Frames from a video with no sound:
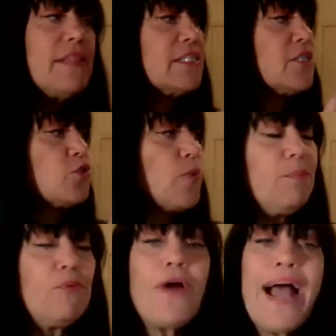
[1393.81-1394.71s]
This is
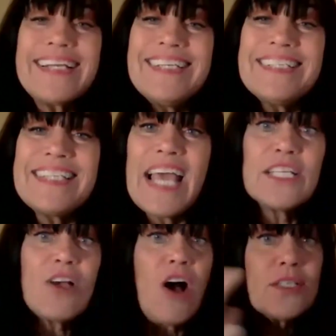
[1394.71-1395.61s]
great practice, and
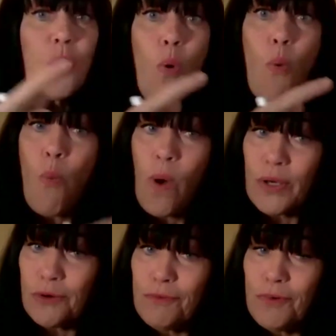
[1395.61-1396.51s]
it's also a
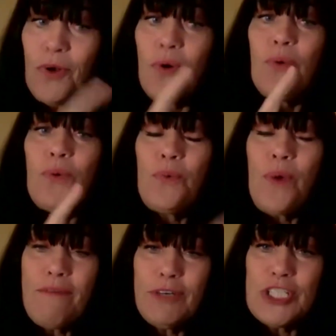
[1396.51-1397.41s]
wonderful
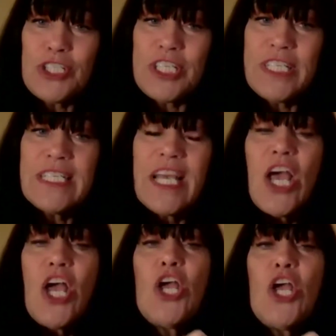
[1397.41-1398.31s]
reference sheet.
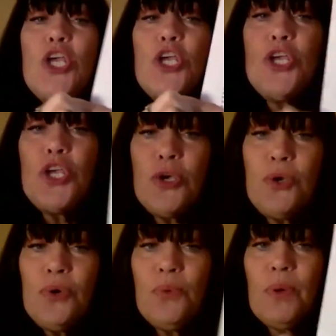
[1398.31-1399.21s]

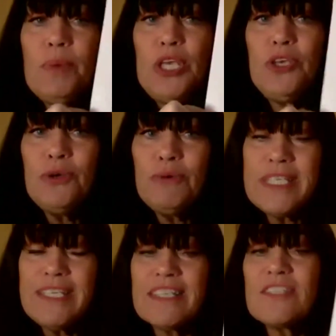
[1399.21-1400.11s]
You will be
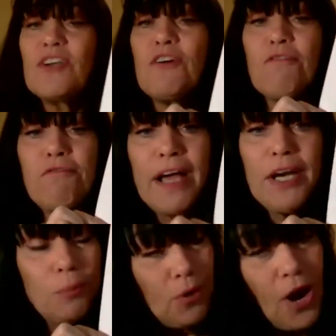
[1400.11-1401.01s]
using this on your
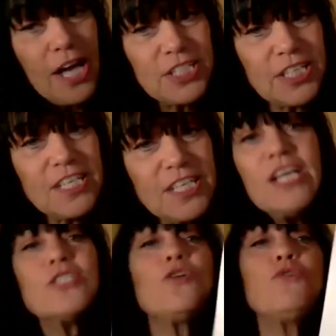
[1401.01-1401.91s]
final project.
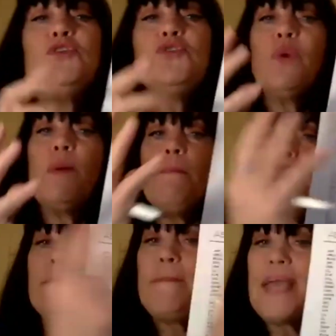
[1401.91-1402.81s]
So if you do an
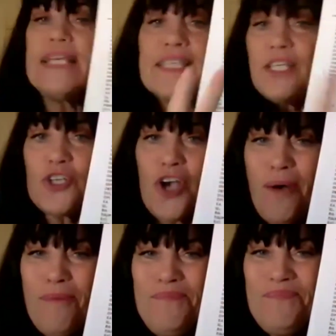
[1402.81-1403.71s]
amazing
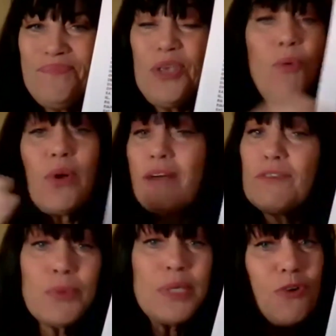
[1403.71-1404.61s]
job, you won't have
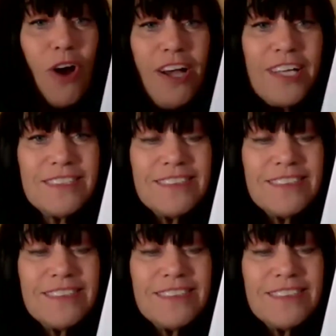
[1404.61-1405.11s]
to redraw it.